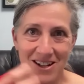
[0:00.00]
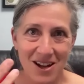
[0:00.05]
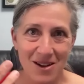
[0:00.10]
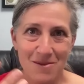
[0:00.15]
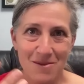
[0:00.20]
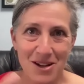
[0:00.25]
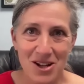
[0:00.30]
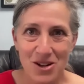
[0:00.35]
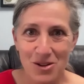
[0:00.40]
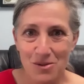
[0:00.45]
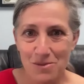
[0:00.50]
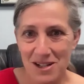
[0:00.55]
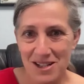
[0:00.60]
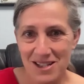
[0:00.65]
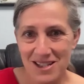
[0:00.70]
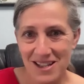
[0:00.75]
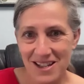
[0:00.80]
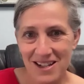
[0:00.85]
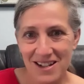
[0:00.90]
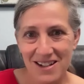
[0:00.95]
I mean, nobody
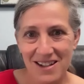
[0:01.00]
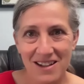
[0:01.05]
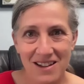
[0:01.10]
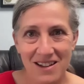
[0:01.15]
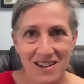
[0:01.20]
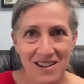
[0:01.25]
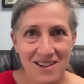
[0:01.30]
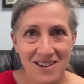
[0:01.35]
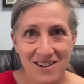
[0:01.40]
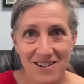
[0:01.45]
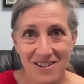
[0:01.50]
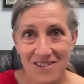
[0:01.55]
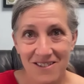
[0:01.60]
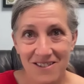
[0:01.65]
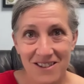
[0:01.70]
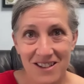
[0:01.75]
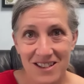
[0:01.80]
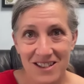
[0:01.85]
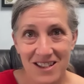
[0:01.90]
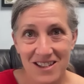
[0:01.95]
said, hey, you know,
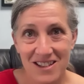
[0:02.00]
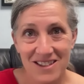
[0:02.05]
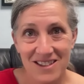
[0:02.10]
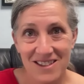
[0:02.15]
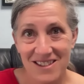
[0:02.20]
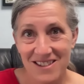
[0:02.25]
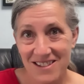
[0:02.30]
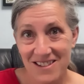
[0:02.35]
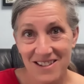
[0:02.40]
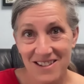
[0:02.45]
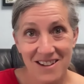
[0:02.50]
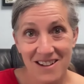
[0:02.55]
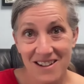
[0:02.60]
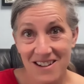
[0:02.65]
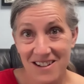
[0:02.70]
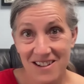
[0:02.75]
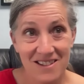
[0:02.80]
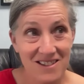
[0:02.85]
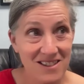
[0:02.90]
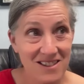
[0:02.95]
this is
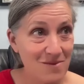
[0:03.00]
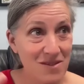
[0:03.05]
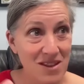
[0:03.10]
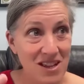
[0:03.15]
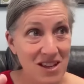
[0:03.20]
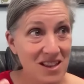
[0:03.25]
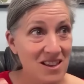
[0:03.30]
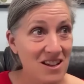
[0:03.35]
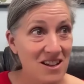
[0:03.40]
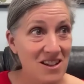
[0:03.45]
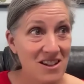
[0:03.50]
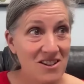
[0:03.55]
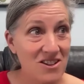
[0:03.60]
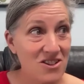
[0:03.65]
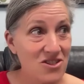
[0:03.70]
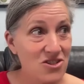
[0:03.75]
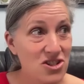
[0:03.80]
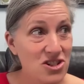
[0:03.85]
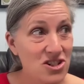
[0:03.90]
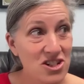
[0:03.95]
uh, something that
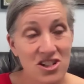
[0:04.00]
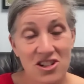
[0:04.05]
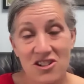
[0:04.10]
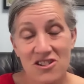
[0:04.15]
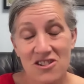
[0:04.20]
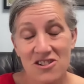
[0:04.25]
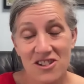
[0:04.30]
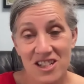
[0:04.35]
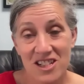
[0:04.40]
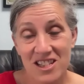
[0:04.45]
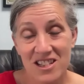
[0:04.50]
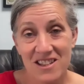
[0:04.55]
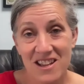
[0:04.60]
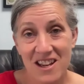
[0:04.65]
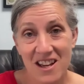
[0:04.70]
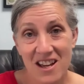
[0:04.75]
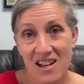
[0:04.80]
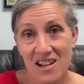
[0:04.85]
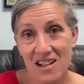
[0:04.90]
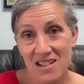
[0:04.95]
you should do. It's
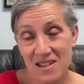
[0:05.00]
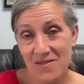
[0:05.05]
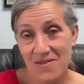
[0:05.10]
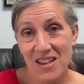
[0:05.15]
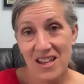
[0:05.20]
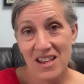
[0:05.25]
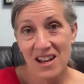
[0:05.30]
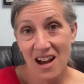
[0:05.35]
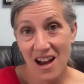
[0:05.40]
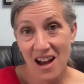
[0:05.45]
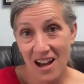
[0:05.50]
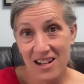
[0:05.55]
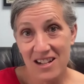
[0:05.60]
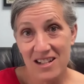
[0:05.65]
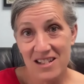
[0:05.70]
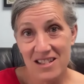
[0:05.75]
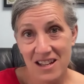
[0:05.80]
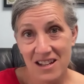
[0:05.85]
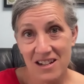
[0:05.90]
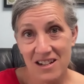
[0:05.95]
something that I
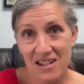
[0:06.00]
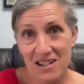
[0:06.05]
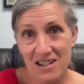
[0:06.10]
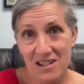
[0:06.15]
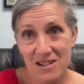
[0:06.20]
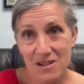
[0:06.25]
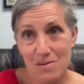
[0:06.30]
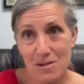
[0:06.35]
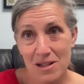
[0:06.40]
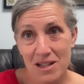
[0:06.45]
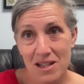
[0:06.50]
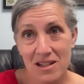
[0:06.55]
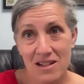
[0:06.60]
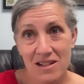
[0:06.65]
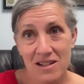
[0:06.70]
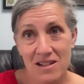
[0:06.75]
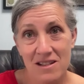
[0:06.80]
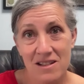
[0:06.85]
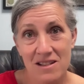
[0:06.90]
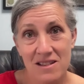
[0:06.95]
decided to do
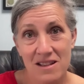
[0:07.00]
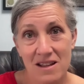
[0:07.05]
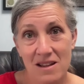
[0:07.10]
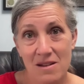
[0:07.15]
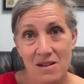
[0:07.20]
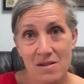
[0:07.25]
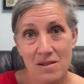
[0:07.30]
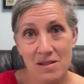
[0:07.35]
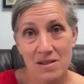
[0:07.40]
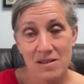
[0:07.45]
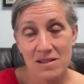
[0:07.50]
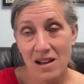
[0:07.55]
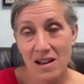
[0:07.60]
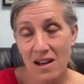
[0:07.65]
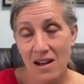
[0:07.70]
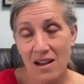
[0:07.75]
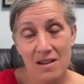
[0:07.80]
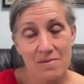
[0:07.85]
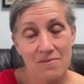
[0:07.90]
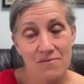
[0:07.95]
because I,
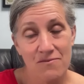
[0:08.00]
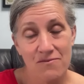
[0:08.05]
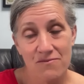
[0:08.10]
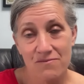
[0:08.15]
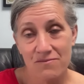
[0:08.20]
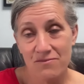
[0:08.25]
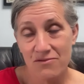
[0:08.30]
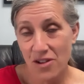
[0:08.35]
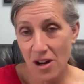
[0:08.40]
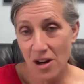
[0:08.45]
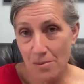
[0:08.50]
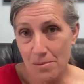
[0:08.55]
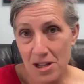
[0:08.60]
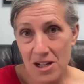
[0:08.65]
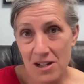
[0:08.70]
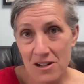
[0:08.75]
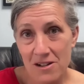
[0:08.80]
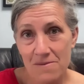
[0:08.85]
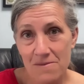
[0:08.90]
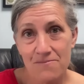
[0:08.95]
I'm from
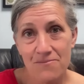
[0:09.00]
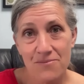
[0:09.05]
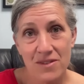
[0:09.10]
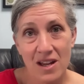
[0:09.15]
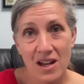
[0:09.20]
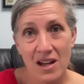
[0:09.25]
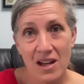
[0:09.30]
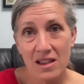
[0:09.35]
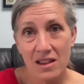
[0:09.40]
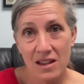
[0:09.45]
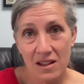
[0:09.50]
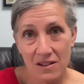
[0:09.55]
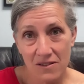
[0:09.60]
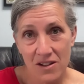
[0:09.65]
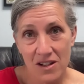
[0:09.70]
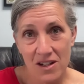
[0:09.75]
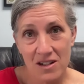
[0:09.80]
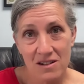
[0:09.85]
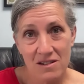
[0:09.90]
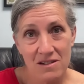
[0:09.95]
here. I live
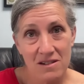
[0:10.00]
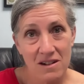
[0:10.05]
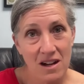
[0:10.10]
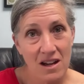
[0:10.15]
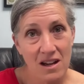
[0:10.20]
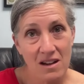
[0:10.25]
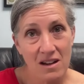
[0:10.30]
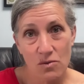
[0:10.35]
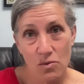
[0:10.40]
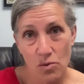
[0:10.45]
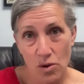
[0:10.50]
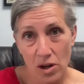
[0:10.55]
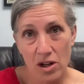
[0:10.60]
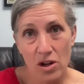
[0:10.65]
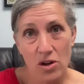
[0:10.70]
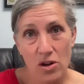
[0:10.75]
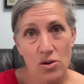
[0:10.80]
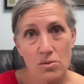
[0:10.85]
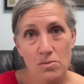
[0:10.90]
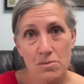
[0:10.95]
here. I have one
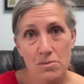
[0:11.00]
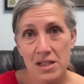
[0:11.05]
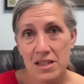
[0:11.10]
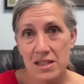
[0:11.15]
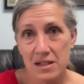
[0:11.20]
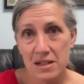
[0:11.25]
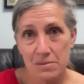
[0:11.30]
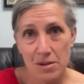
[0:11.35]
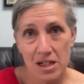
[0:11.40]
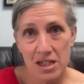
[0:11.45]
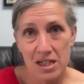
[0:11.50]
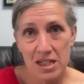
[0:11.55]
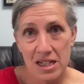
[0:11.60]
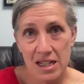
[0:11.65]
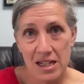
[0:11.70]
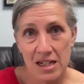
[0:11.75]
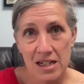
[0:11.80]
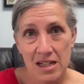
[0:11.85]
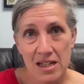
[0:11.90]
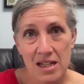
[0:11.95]
home. It's in
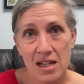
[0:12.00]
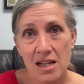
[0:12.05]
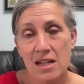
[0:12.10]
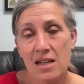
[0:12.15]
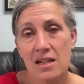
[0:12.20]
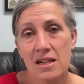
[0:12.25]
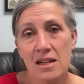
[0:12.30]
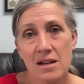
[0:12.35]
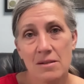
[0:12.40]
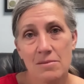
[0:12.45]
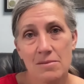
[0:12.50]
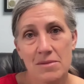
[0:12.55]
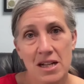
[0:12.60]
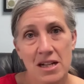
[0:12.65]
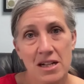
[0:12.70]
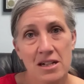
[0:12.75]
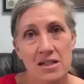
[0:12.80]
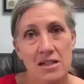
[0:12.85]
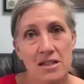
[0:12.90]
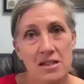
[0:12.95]
Montana. I'm
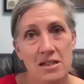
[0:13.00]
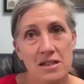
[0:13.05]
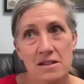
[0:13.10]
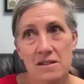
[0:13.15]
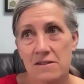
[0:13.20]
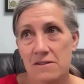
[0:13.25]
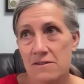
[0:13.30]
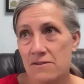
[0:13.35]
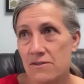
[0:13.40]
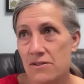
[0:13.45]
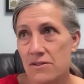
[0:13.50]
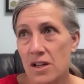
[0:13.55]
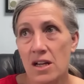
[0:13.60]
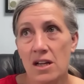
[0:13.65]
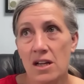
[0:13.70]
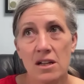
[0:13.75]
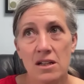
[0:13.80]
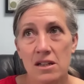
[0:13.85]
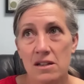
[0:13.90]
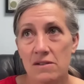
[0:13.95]
tired of
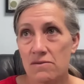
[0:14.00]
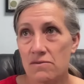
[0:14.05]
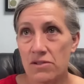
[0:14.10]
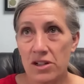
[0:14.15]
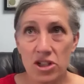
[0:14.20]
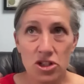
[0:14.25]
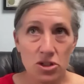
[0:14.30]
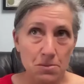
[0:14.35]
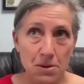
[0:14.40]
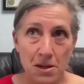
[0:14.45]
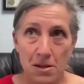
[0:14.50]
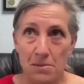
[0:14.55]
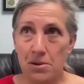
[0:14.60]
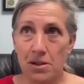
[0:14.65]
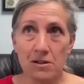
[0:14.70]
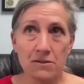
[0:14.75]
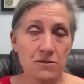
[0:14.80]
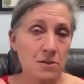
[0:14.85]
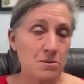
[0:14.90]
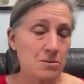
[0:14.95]
rich
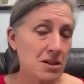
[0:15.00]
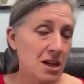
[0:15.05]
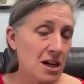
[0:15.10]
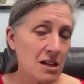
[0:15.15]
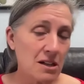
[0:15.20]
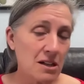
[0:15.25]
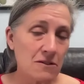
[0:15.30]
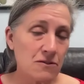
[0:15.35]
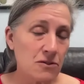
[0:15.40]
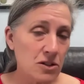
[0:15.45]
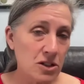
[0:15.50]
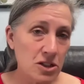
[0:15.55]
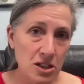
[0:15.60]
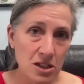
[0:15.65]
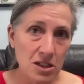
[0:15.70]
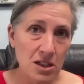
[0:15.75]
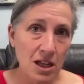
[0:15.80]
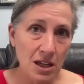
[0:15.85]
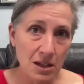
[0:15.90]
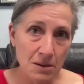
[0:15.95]
people from
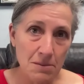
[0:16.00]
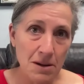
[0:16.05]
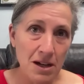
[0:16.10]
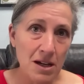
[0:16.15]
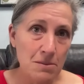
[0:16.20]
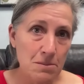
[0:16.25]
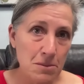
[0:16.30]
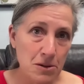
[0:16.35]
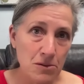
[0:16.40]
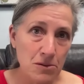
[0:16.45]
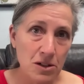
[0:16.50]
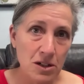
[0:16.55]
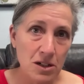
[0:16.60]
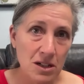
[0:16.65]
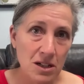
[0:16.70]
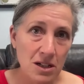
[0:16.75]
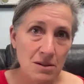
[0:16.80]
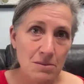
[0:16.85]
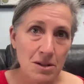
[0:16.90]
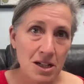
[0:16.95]
California, like my
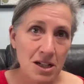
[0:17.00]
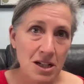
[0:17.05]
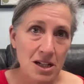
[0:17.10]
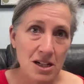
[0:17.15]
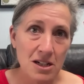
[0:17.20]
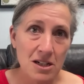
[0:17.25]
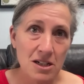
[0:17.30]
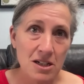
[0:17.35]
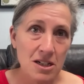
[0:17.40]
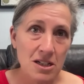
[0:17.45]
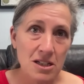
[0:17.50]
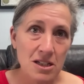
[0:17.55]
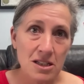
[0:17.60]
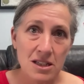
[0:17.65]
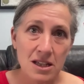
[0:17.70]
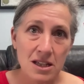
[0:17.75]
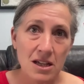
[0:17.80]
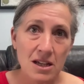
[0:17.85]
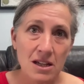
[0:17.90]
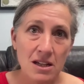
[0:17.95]
opponent, coming here and
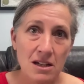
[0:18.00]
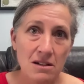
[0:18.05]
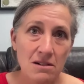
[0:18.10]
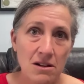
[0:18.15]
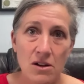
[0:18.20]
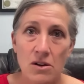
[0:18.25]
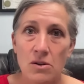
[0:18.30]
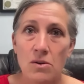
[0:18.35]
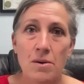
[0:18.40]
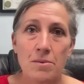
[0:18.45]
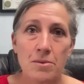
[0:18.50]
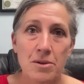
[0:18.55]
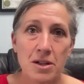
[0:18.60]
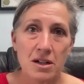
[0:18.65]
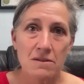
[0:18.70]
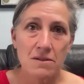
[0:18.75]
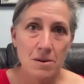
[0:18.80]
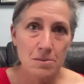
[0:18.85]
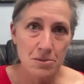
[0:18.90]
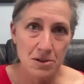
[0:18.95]
saying, Oh, I'm going
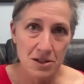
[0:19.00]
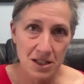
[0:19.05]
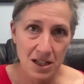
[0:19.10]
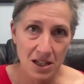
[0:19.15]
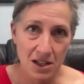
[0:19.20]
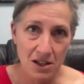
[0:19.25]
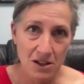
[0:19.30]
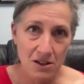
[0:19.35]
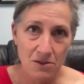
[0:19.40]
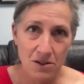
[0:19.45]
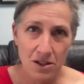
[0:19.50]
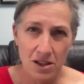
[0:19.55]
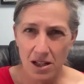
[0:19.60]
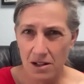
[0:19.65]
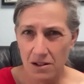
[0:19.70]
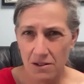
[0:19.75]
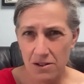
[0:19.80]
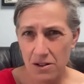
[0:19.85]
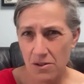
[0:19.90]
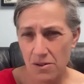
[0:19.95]
to represent you. And they
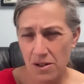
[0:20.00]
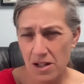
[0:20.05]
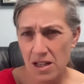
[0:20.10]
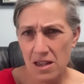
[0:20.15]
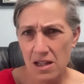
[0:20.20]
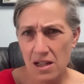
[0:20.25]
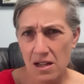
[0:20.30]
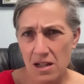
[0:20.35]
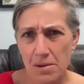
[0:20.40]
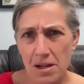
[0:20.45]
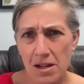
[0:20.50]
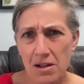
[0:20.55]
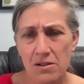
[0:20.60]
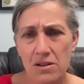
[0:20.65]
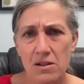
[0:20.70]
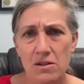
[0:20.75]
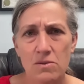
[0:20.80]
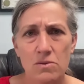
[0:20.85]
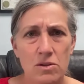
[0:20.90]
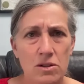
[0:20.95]
don't know anything about
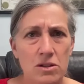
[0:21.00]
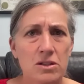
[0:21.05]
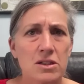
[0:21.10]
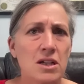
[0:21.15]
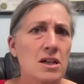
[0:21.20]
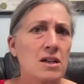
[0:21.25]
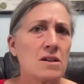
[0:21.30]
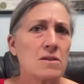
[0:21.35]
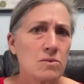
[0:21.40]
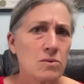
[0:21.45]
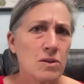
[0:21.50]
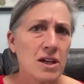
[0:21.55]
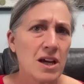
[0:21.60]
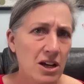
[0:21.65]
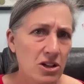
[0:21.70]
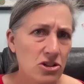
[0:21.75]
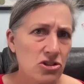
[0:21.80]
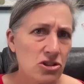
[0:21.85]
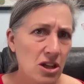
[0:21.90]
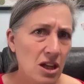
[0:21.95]
the world that we
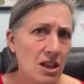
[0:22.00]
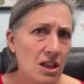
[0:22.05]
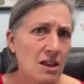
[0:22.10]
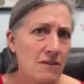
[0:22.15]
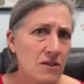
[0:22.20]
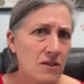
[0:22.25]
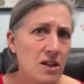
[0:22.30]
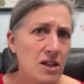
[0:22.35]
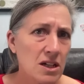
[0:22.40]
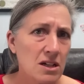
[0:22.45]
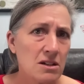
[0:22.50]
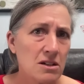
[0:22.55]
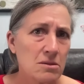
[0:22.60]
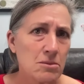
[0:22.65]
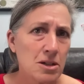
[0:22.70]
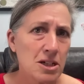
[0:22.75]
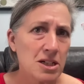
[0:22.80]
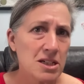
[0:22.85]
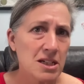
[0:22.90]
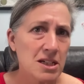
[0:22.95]
actually live in here in
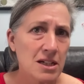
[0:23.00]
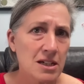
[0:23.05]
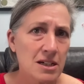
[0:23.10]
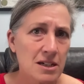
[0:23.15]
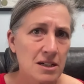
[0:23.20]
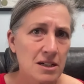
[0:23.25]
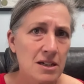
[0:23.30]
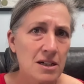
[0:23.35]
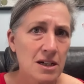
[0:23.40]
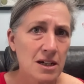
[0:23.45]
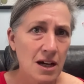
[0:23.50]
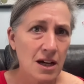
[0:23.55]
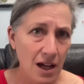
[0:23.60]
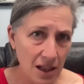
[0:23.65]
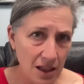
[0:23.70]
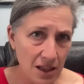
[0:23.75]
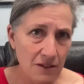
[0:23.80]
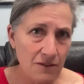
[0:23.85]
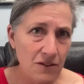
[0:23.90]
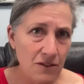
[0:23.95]
Montana. I
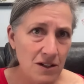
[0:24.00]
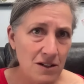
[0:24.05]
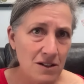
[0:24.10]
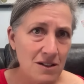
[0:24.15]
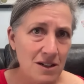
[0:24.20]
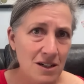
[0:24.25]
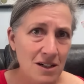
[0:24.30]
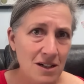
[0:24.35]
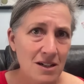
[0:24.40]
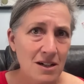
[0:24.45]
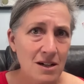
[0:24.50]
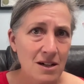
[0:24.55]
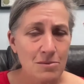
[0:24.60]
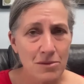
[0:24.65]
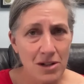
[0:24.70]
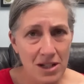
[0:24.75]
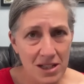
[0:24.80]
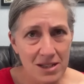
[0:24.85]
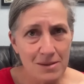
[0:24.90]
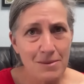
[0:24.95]
live here. I'm
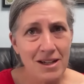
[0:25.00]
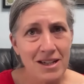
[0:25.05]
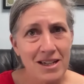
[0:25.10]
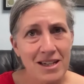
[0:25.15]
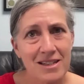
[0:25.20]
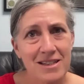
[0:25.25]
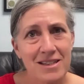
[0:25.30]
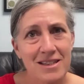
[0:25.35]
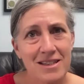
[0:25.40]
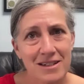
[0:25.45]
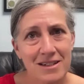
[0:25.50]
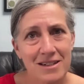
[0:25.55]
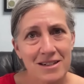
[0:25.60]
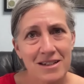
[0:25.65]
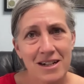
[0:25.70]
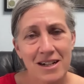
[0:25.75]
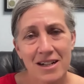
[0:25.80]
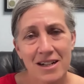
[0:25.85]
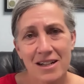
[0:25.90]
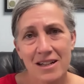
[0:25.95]
hmm. raising my kids
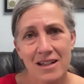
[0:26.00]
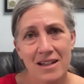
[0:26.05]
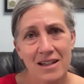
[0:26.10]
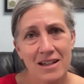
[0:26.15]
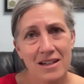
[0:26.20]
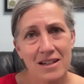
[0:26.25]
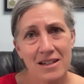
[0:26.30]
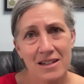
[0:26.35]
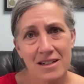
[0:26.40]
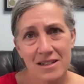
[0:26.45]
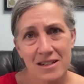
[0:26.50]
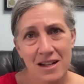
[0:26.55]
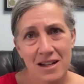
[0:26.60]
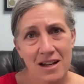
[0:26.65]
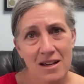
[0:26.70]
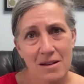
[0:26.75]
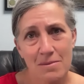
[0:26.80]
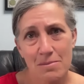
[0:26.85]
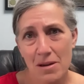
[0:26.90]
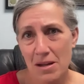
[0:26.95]
here and
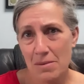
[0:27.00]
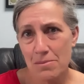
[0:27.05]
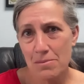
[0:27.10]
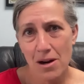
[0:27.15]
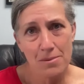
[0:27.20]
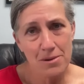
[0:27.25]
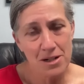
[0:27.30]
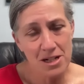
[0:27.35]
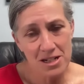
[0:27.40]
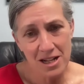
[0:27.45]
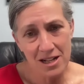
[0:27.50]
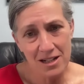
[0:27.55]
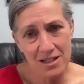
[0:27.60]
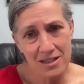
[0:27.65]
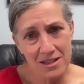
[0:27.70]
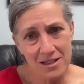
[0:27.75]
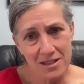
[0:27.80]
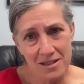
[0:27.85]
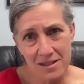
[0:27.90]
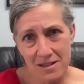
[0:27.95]
I pay property
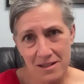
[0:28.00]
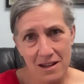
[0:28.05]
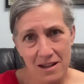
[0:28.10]
taxes.